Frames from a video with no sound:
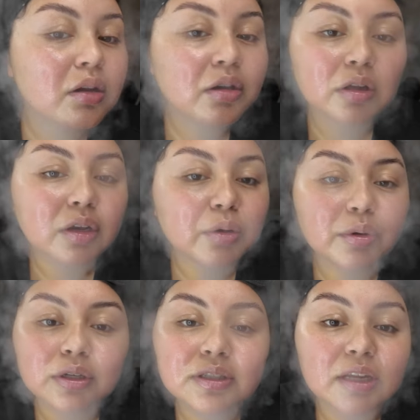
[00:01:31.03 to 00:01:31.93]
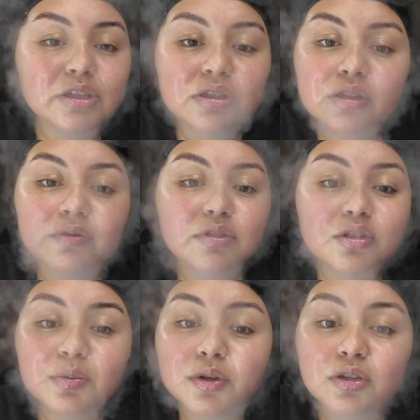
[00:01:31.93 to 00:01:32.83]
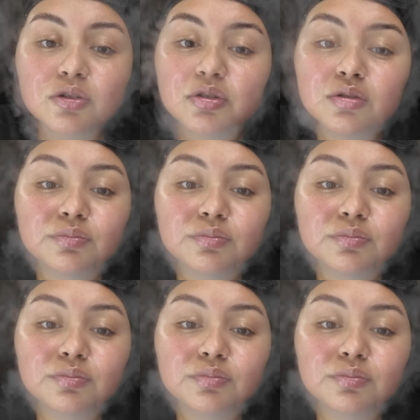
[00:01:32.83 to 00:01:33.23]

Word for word: good it works I just love it so much